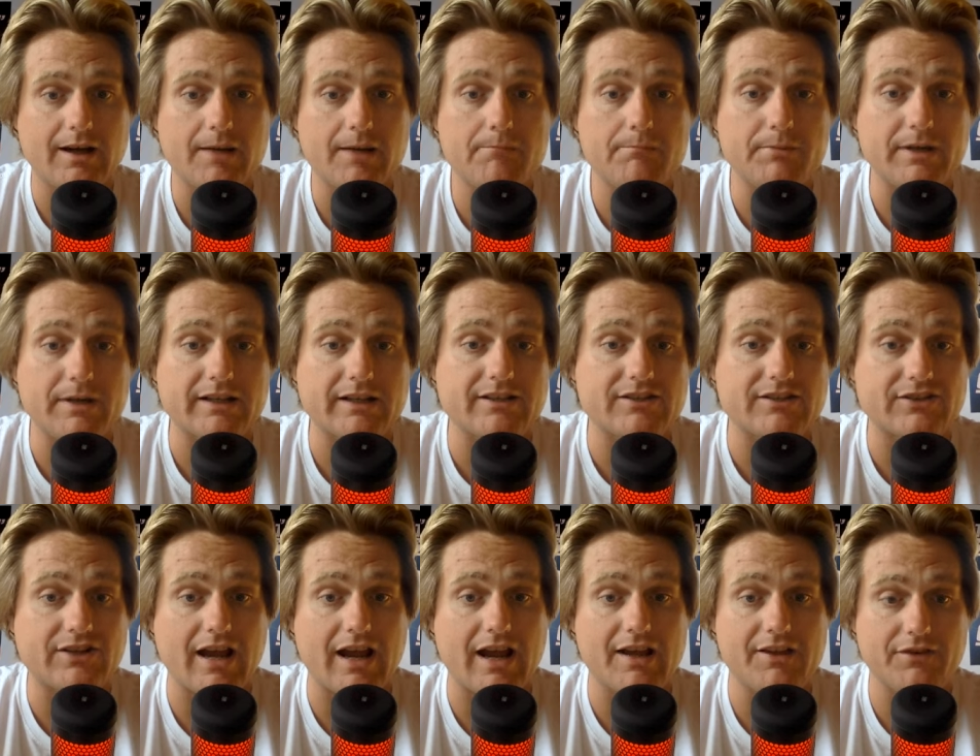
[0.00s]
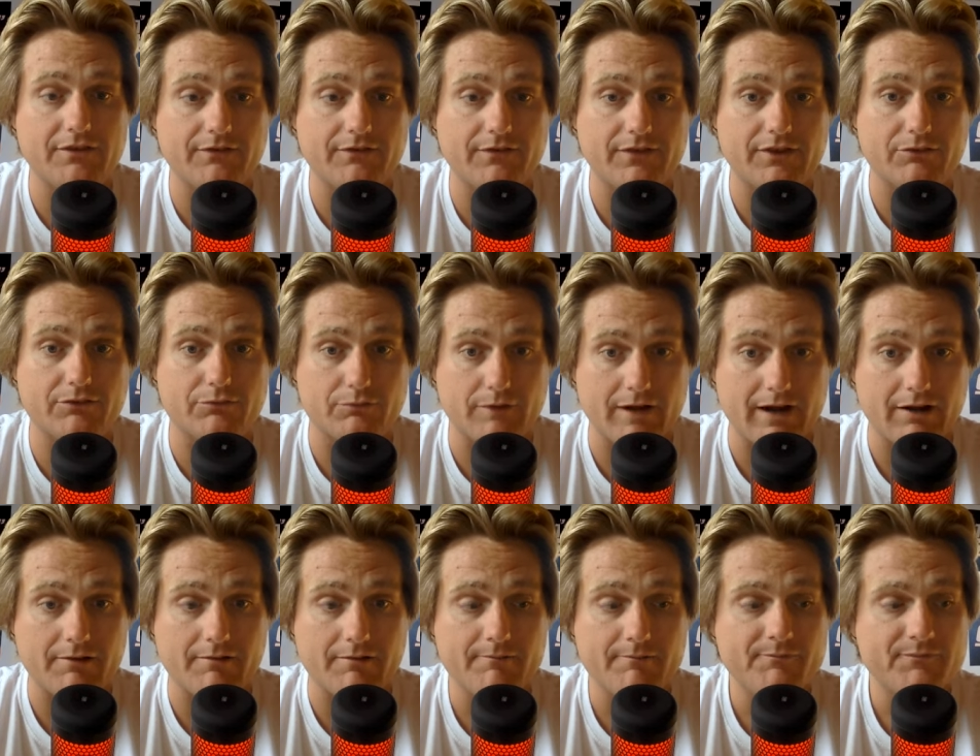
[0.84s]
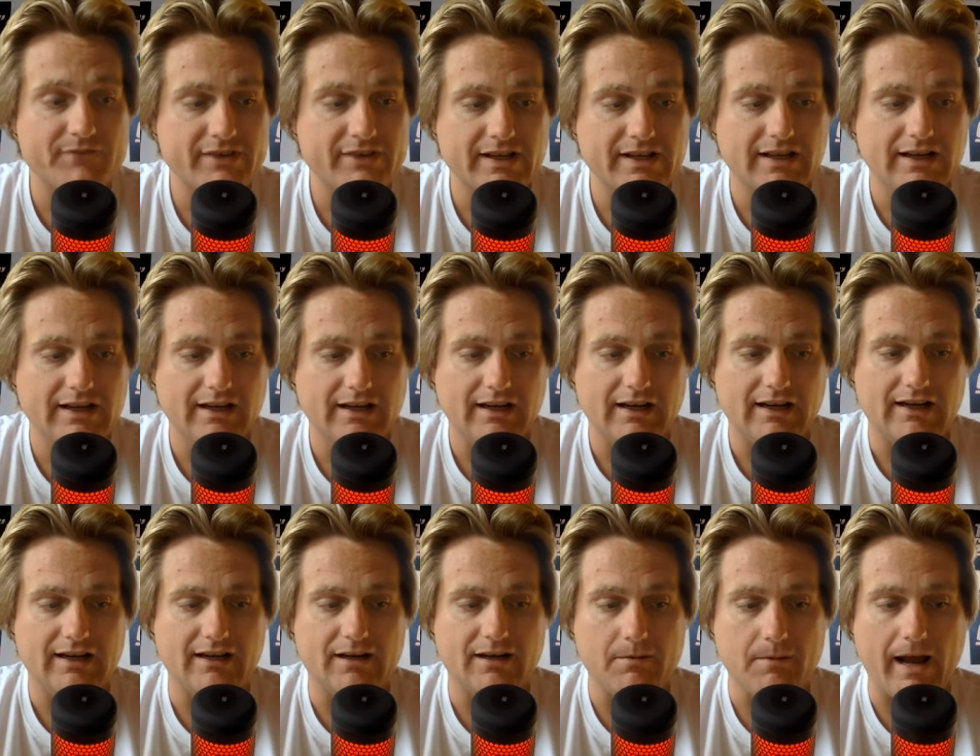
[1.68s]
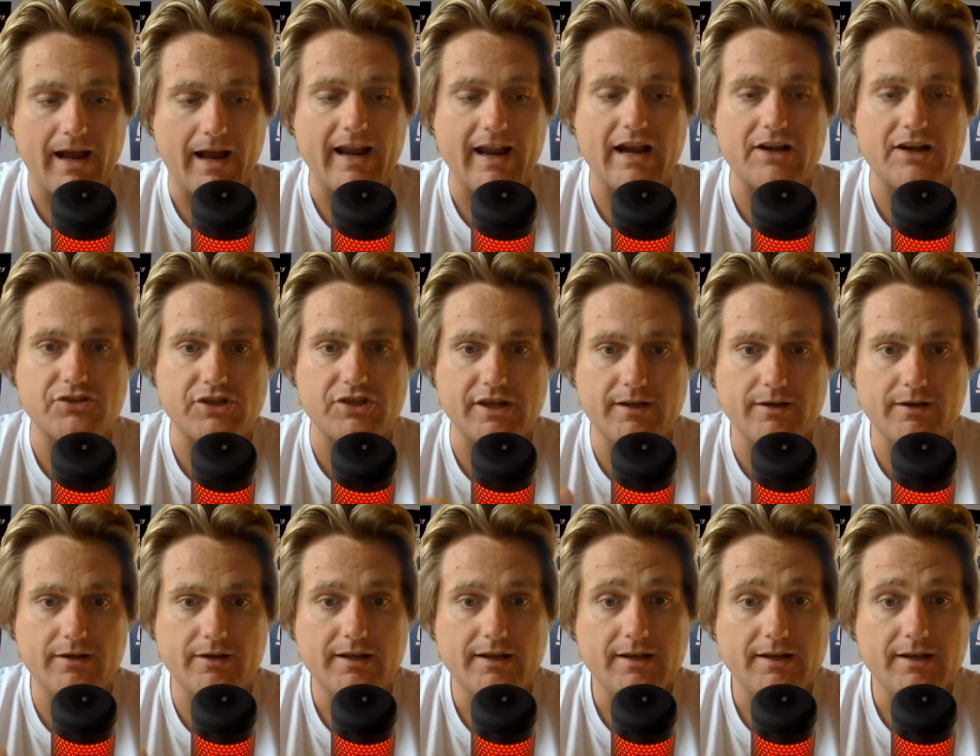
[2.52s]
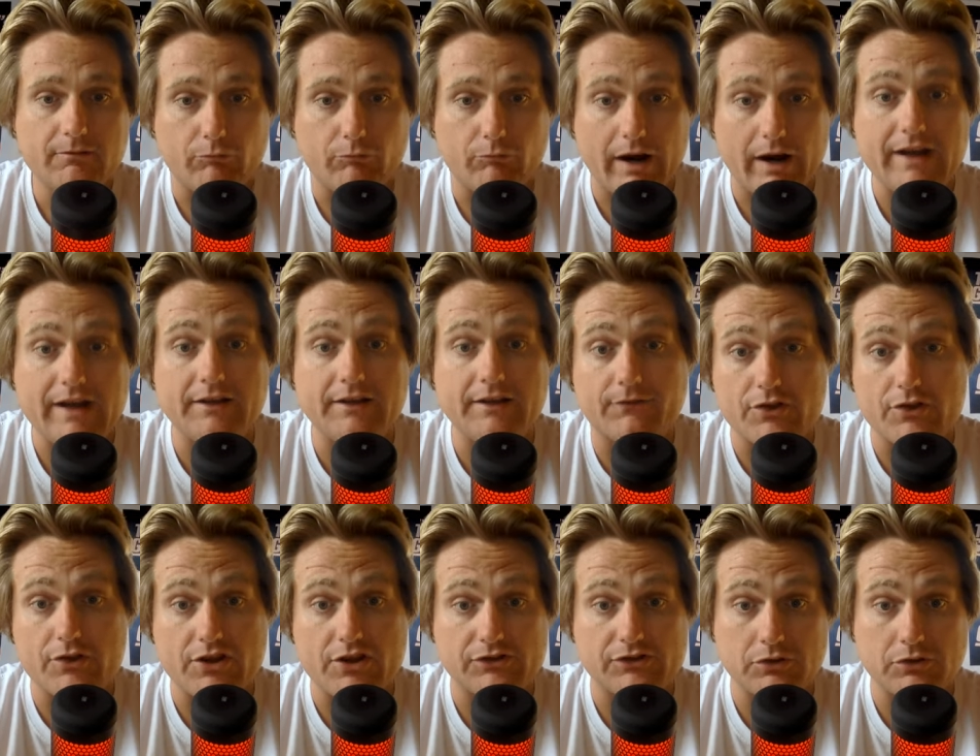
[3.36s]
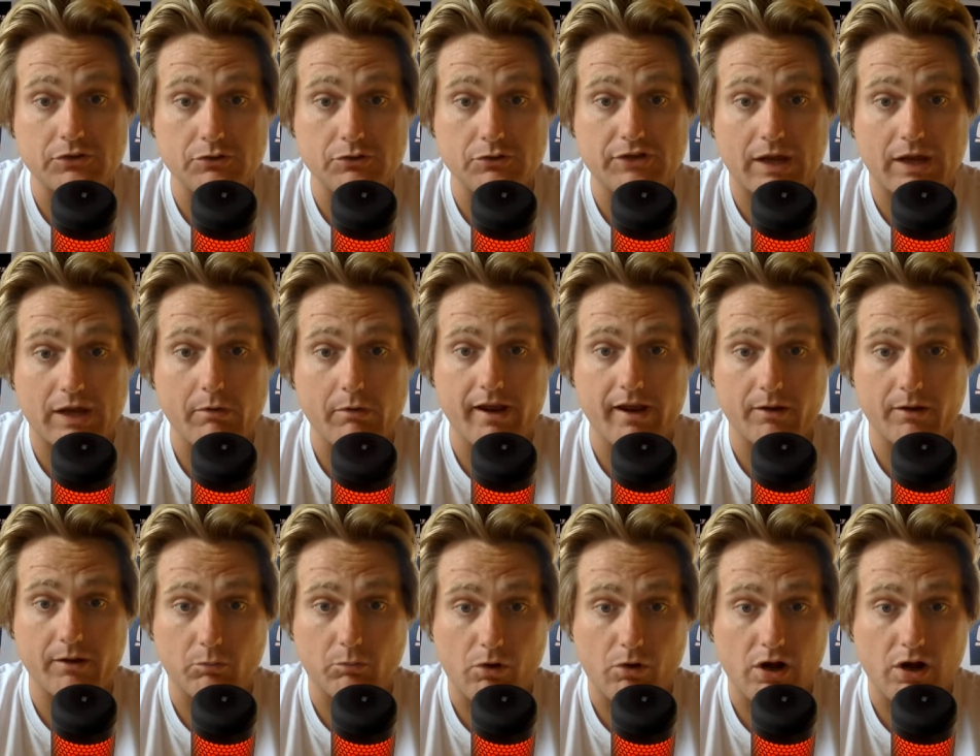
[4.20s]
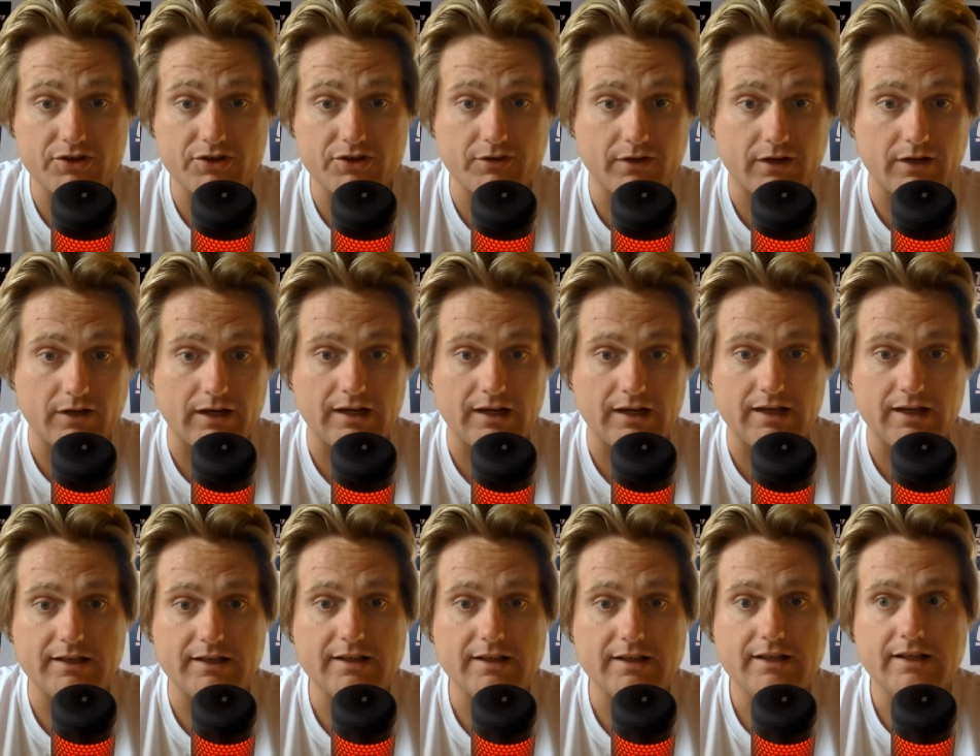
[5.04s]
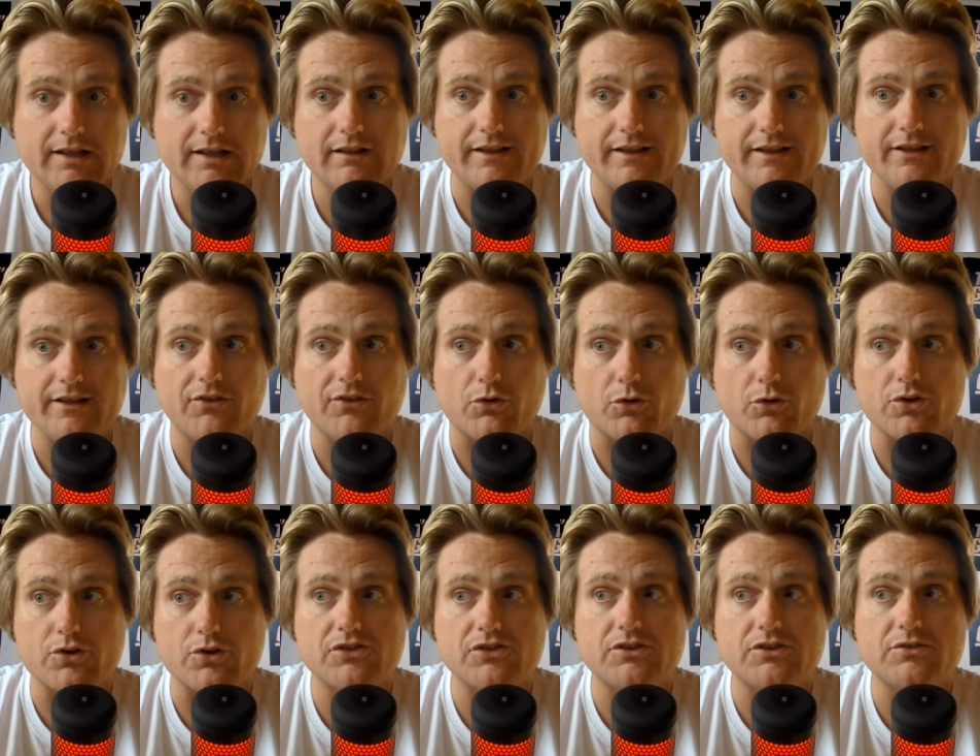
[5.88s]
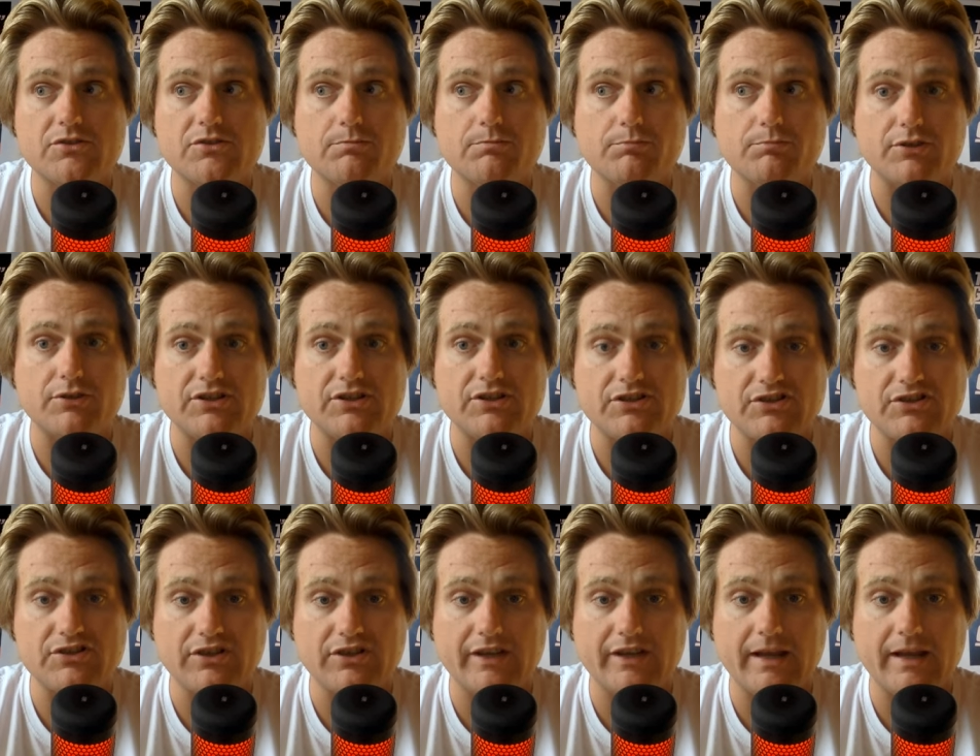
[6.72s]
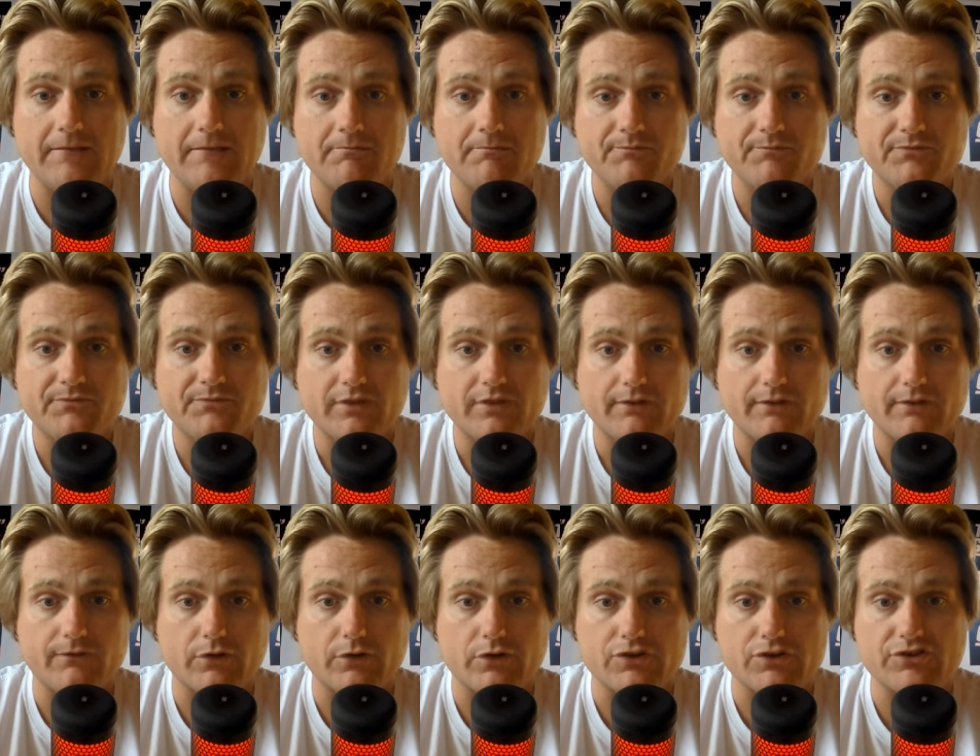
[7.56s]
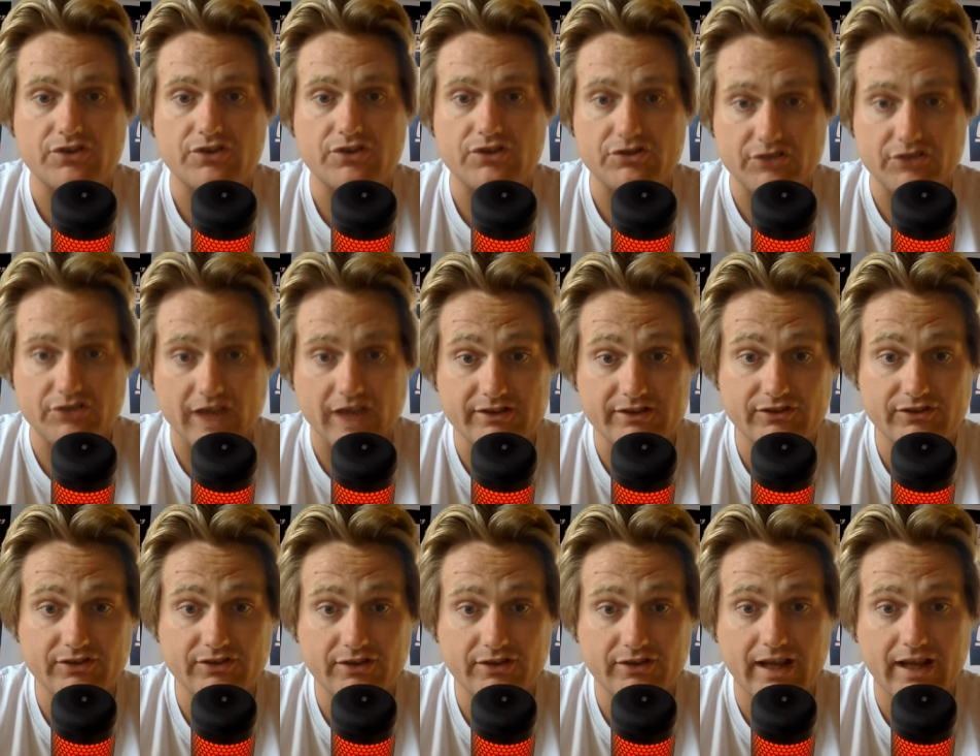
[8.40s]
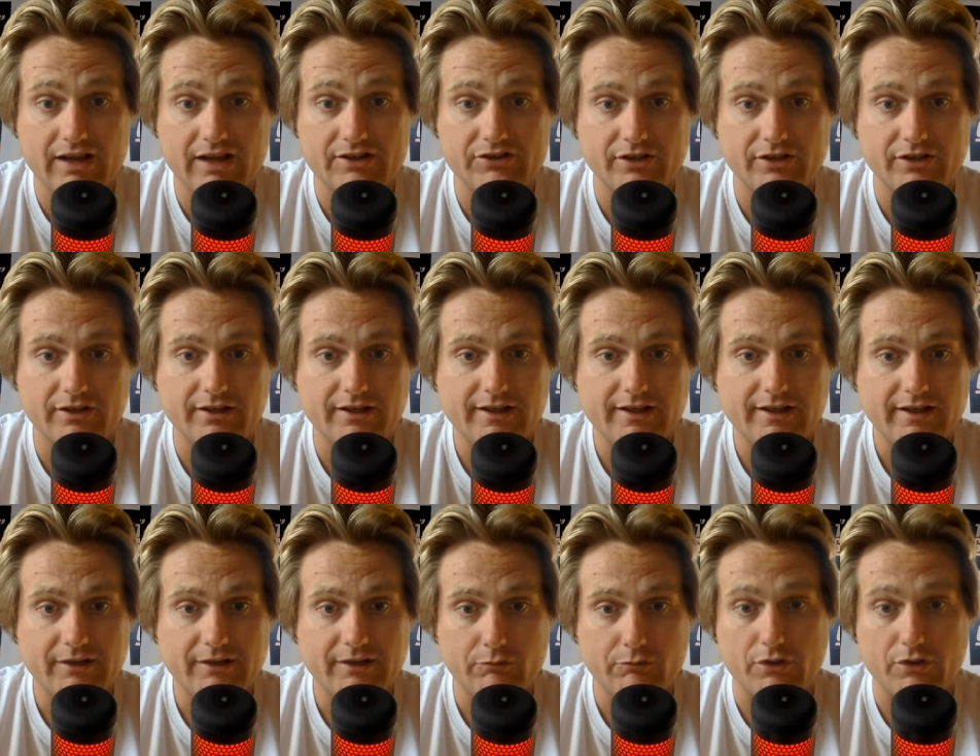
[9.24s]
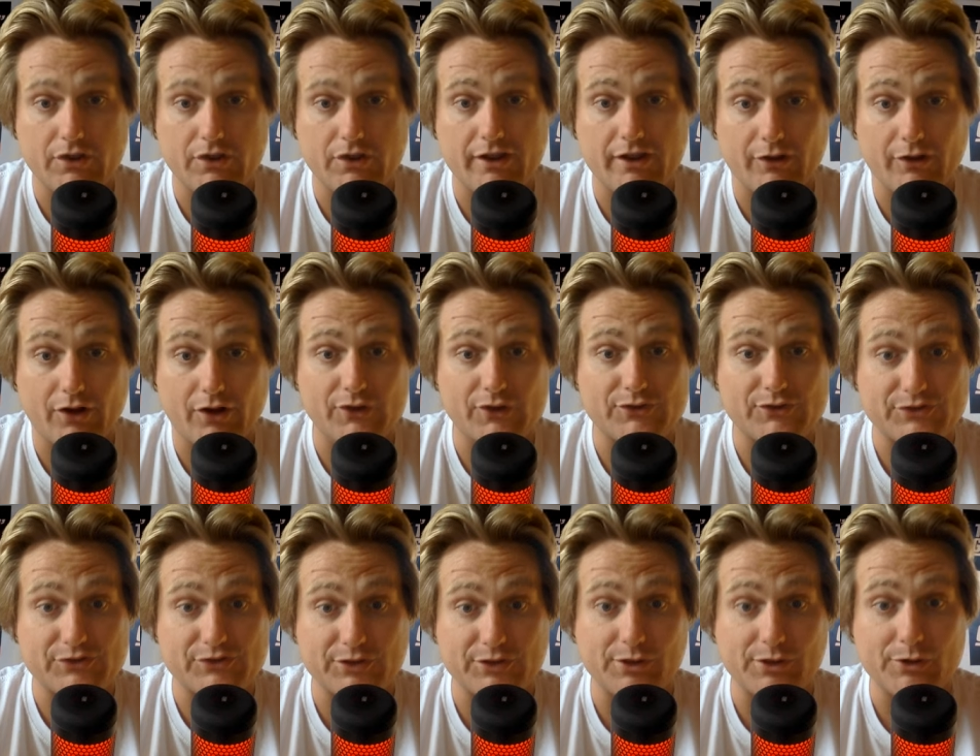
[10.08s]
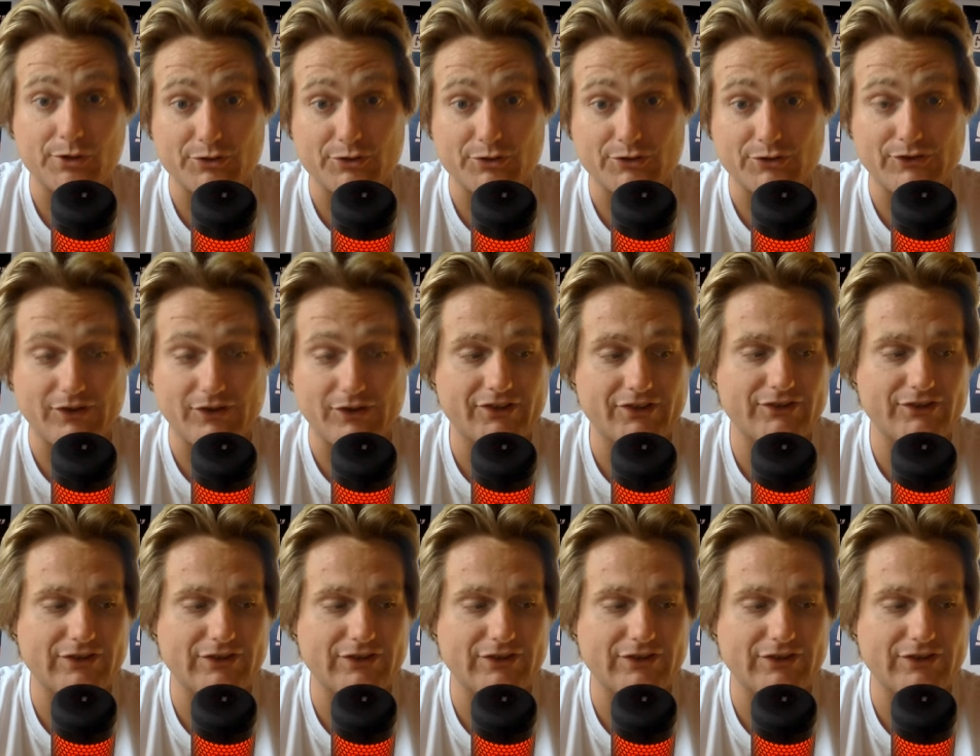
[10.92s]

picked this guy in the fifth round. Um, I actually, waiting for this news, I went and watched uh, Clayton Thorson's preseason game versus the Jets last year, where they lost 0 to 6.